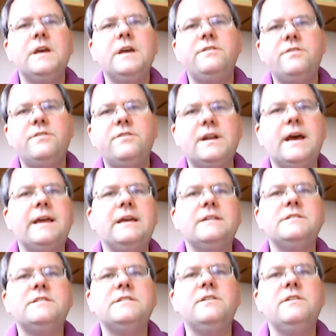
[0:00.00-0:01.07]
so that I can
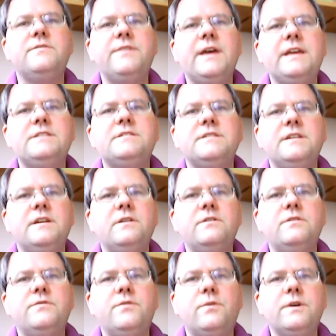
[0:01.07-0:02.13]
see your face and hear
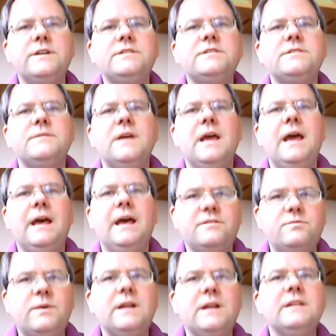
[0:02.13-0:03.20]
your voice,
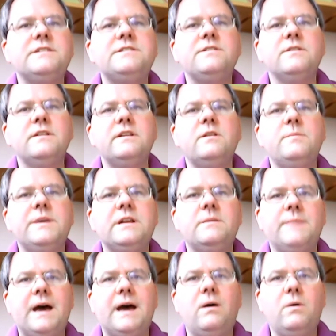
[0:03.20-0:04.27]
as well as hear a little bit
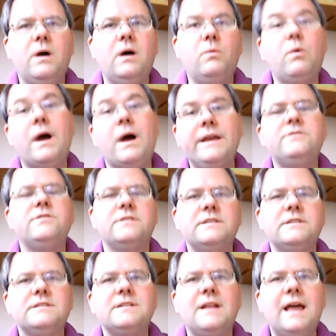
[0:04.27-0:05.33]
about why you took
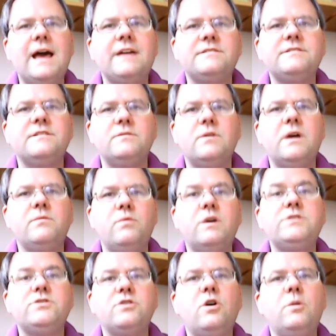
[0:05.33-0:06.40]
this class and
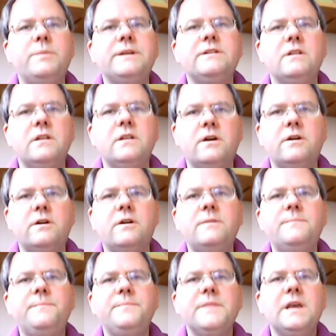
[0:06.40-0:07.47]
what you're hoping to
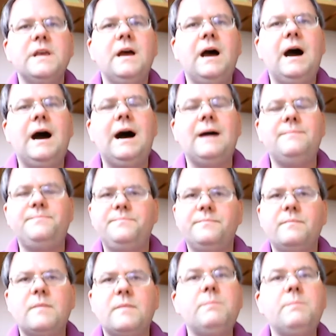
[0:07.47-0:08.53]
learn.
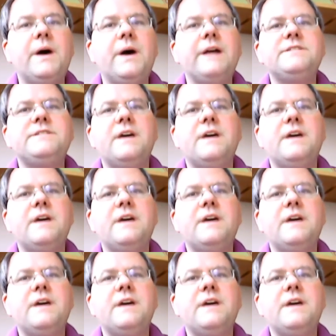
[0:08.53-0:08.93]
But